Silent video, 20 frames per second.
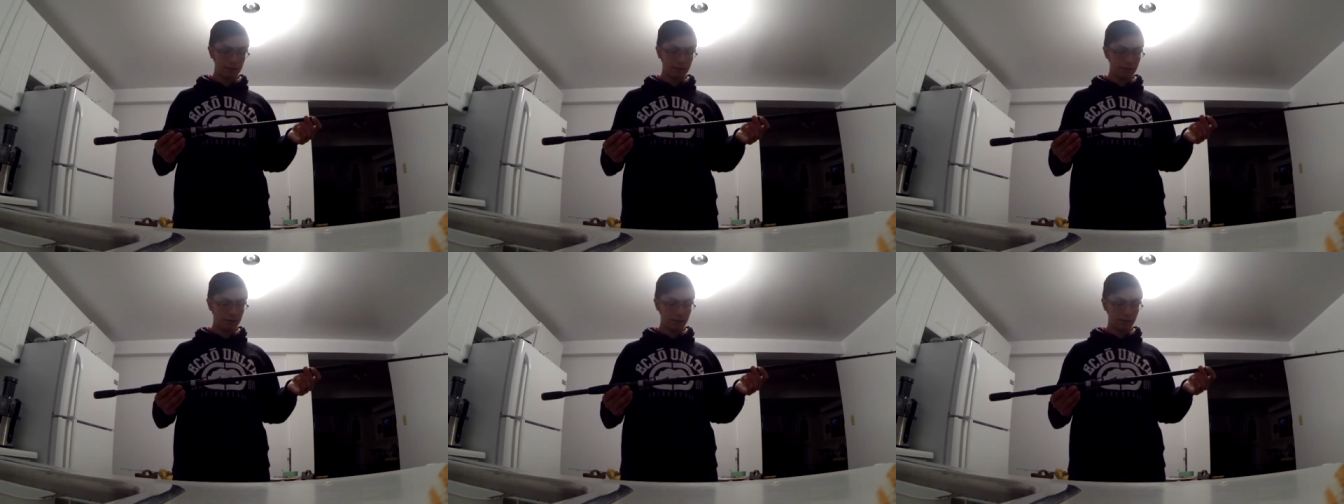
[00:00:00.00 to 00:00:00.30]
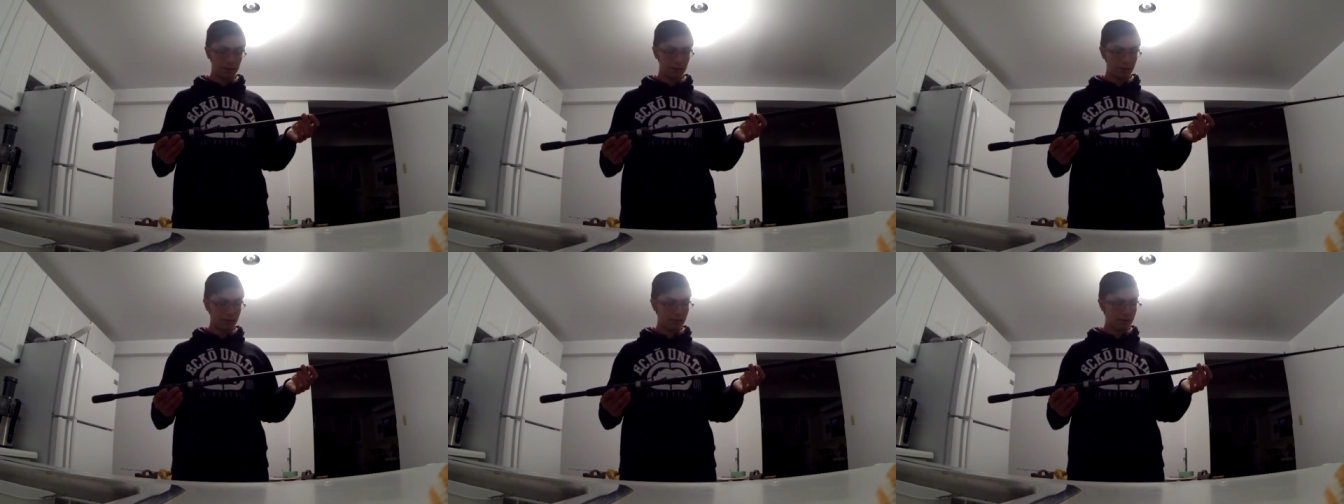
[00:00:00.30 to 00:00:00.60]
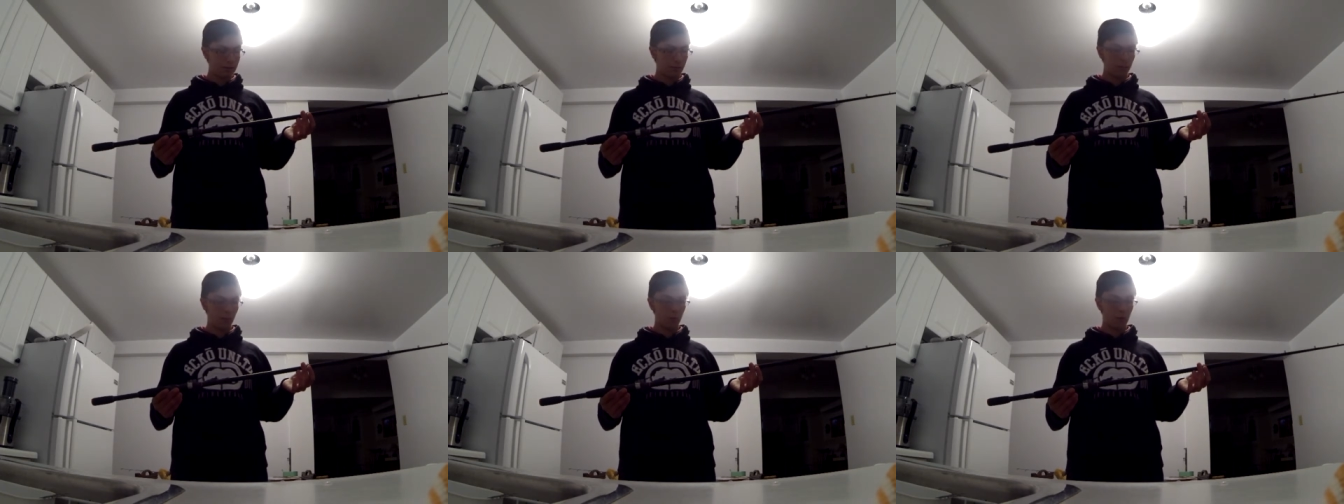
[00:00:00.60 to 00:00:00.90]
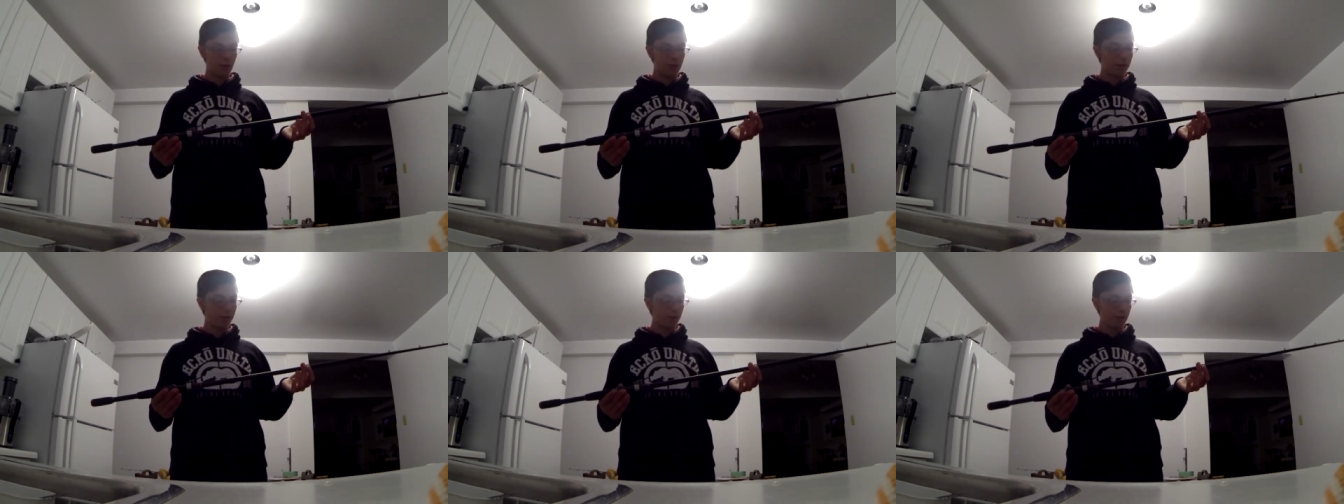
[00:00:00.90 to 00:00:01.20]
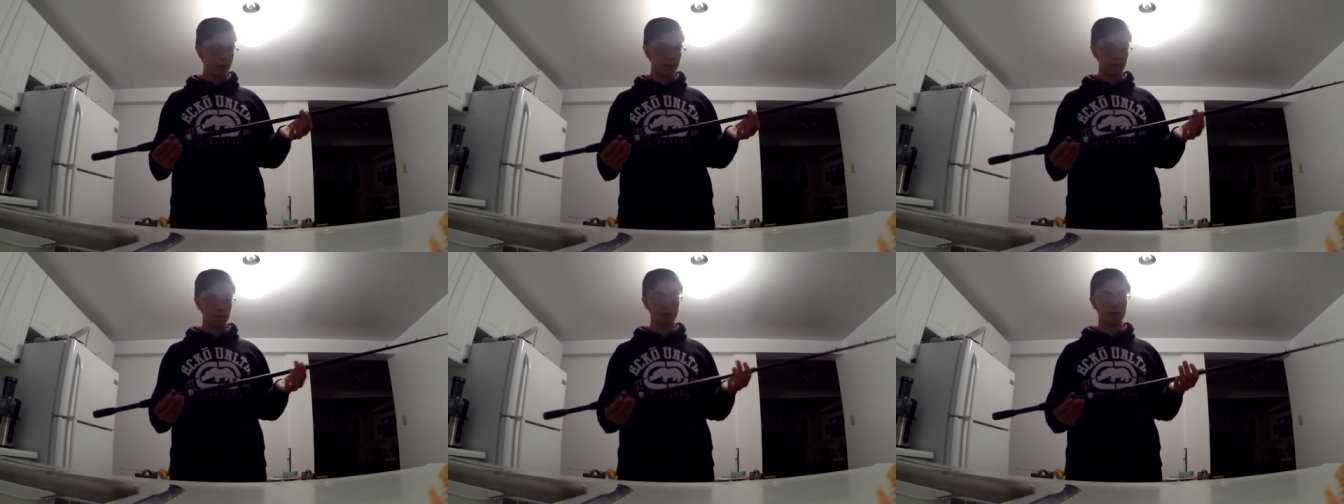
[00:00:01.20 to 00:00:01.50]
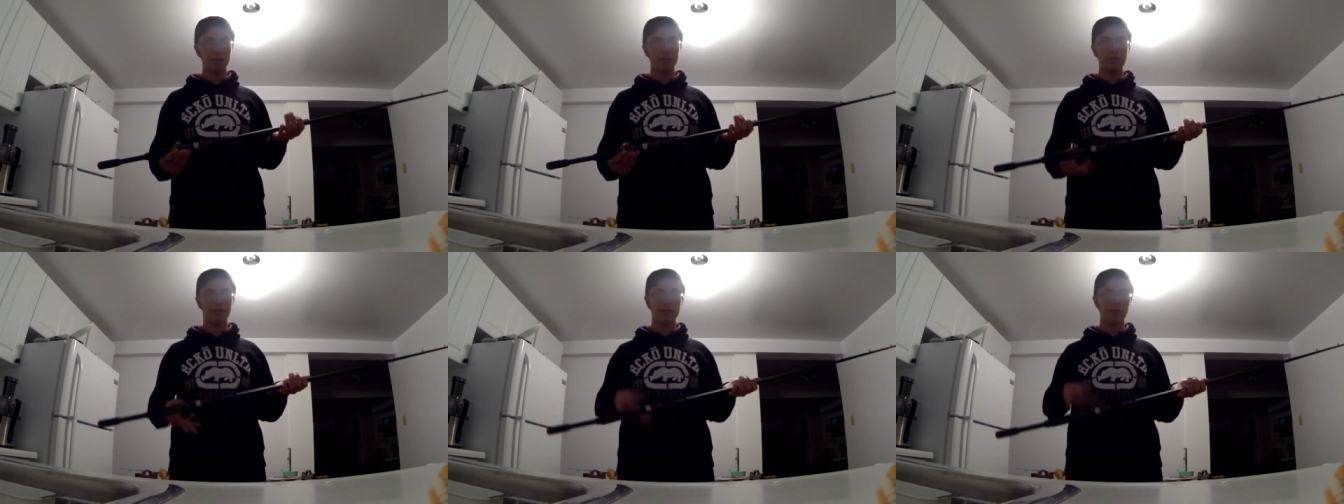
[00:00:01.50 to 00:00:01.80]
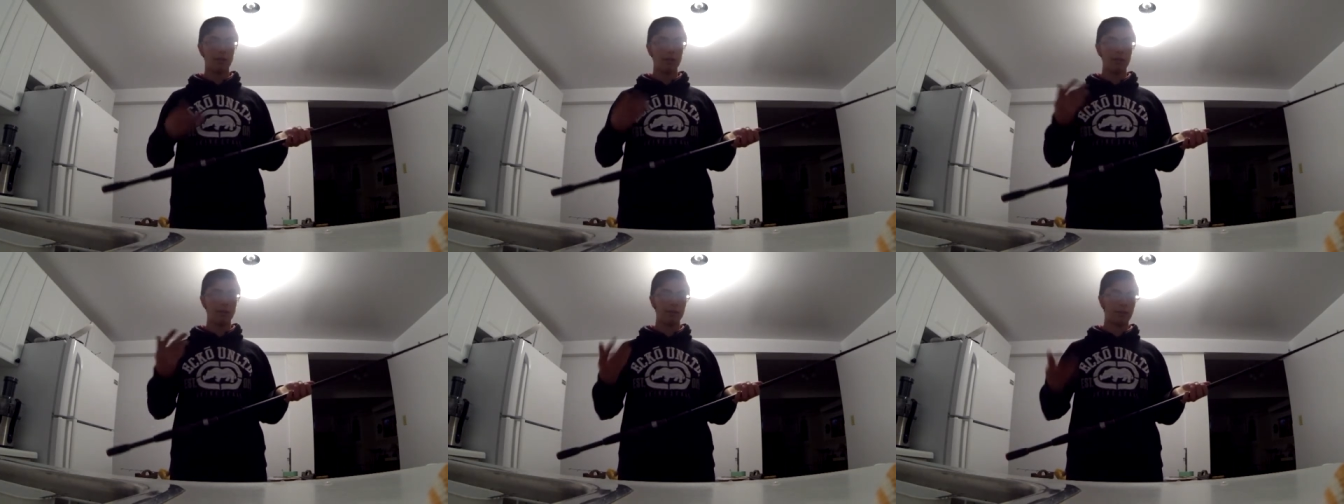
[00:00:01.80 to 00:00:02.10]
around wood and all sorts of
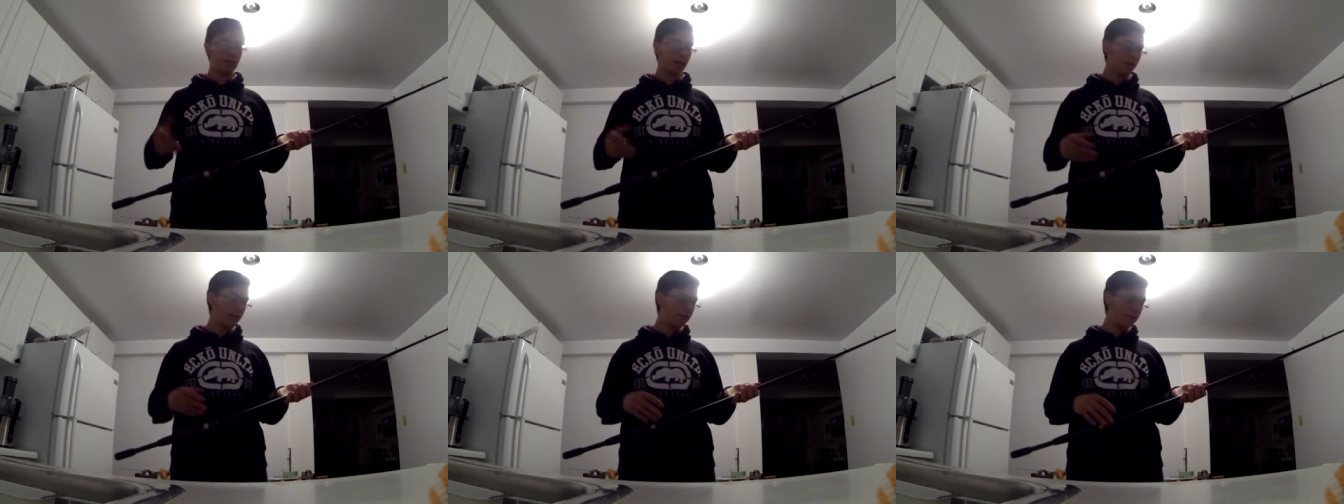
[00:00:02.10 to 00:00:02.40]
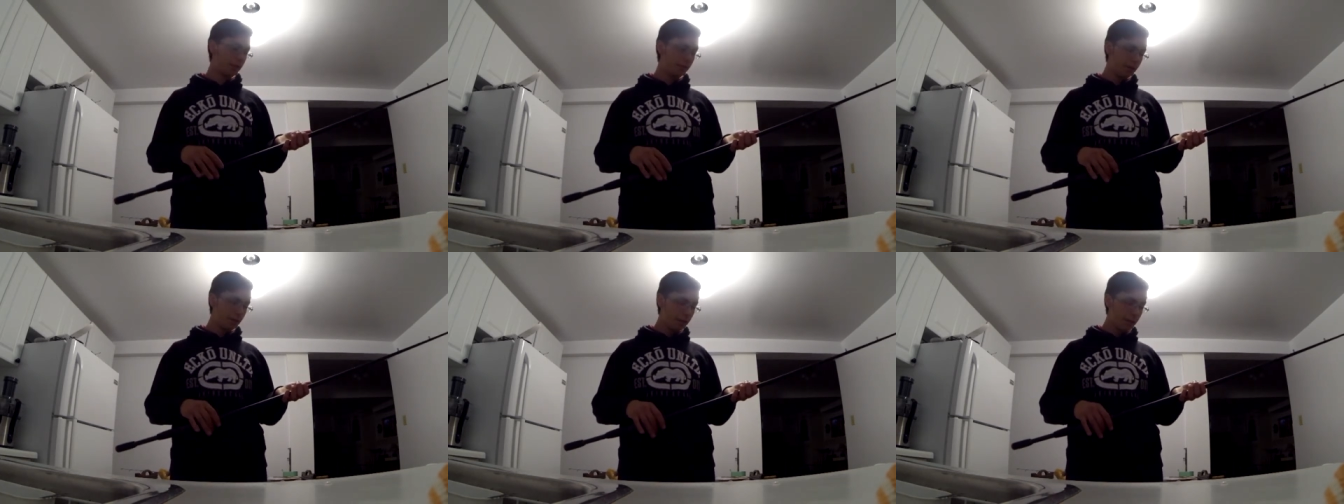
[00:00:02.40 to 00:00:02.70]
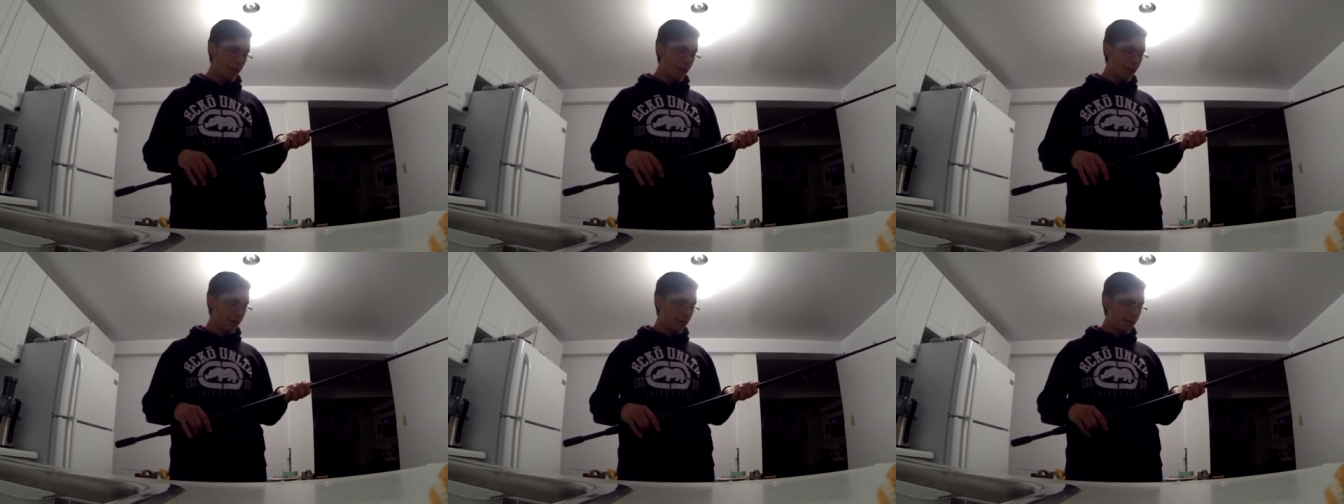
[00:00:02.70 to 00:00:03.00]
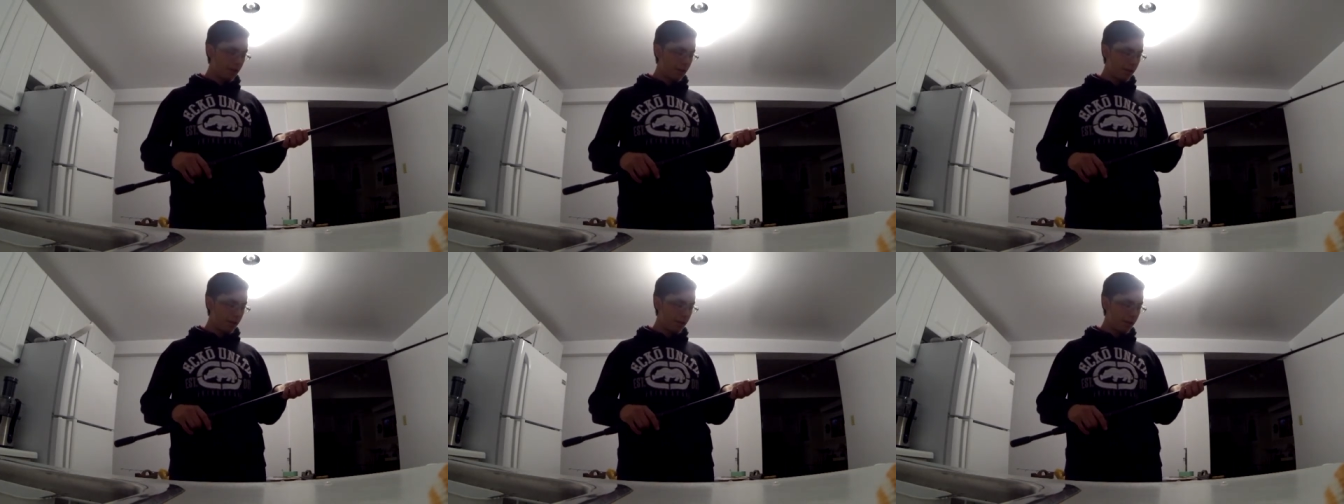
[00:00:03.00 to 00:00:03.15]
different hard cover